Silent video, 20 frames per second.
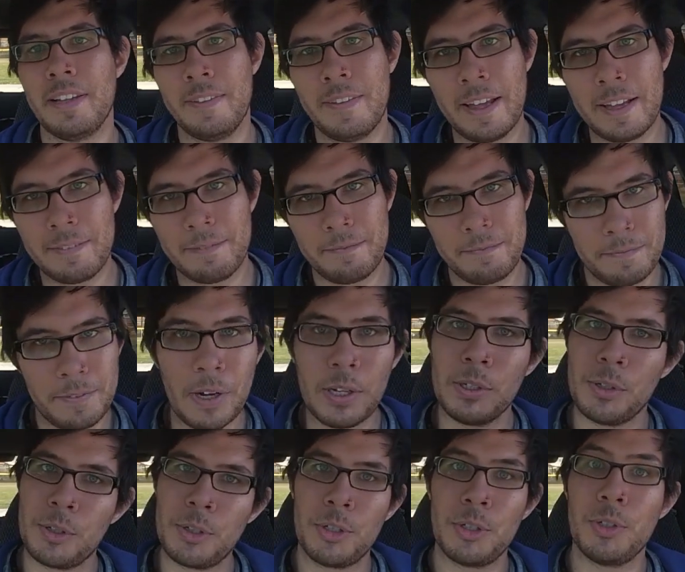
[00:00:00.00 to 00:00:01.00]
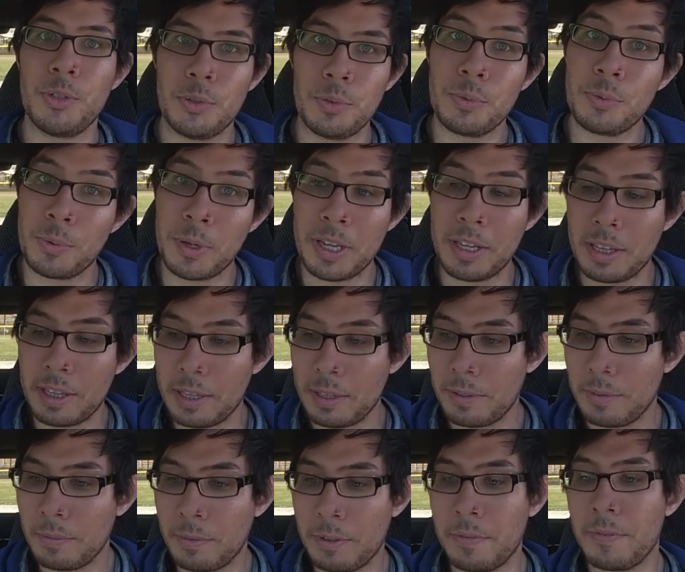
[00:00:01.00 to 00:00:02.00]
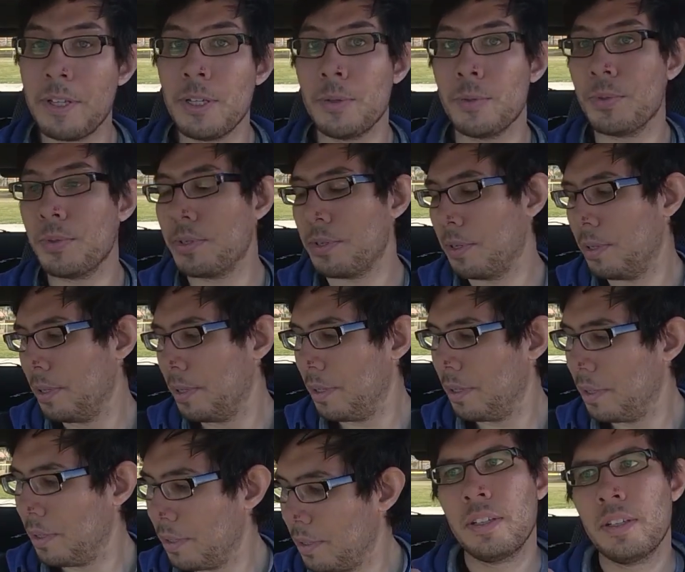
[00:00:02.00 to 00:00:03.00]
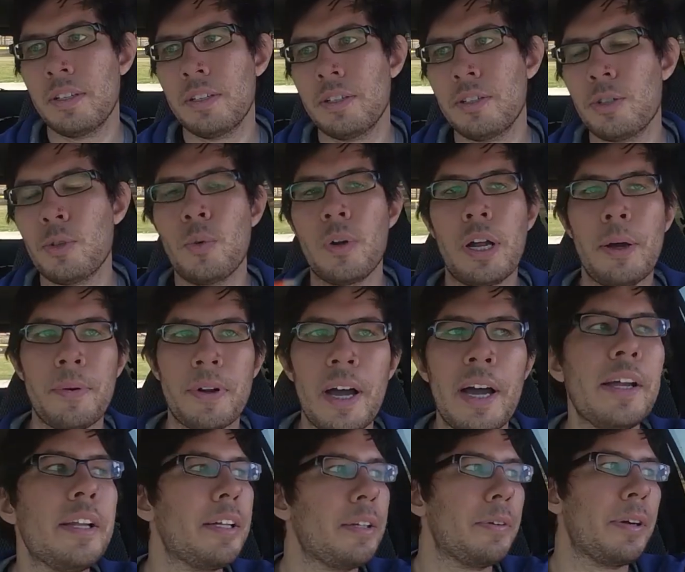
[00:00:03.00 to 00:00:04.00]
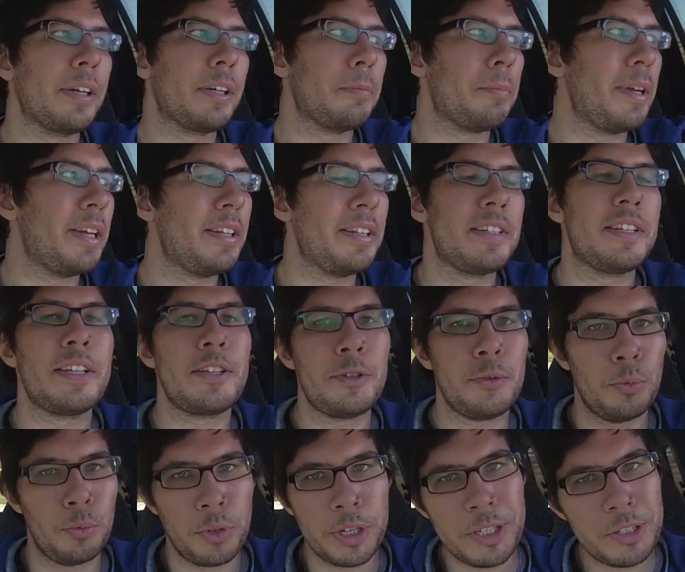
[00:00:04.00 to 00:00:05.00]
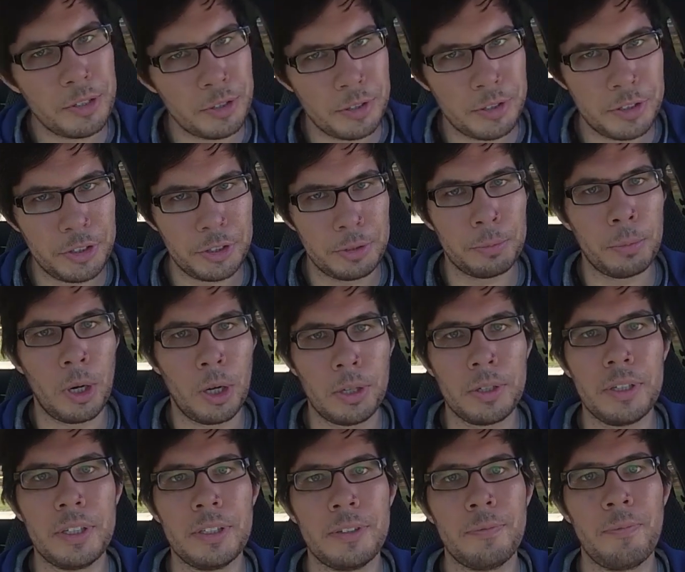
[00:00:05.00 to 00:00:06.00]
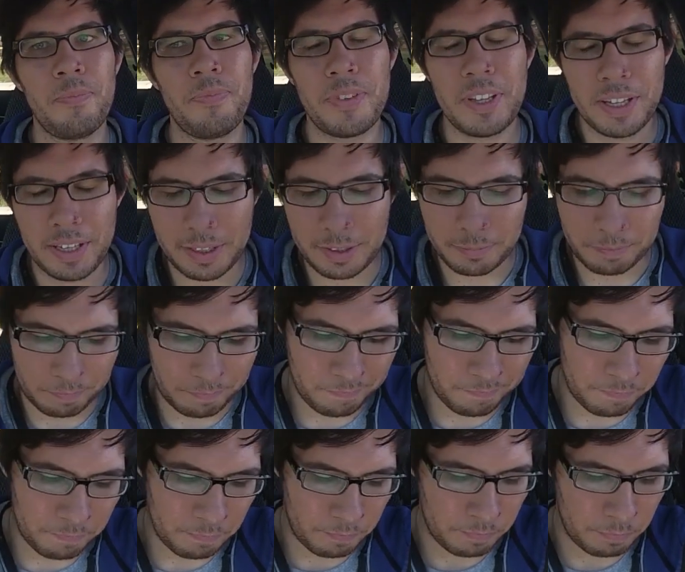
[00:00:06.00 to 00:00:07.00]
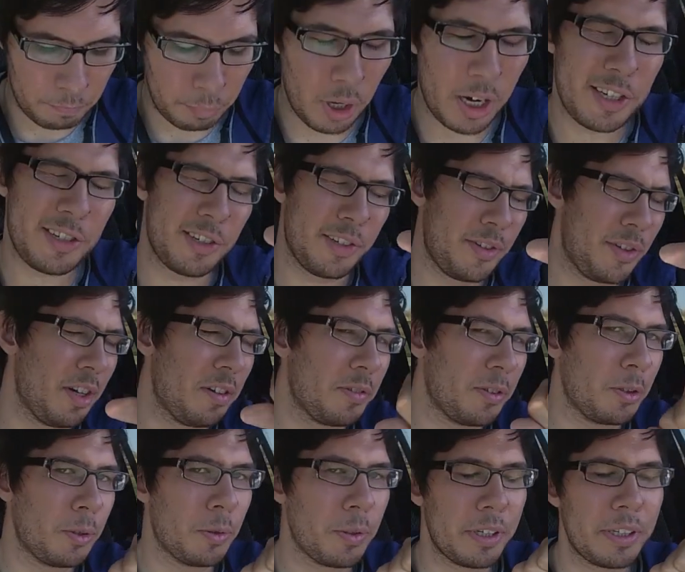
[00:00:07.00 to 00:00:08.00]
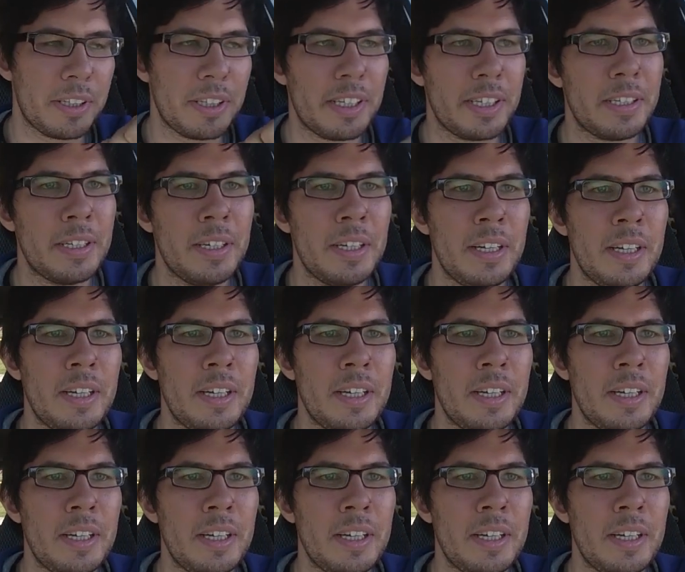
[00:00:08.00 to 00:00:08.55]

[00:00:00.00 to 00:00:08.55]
and that follows suit with reviews. So what I would highly recommend is that you research your market and price yourself accordingly.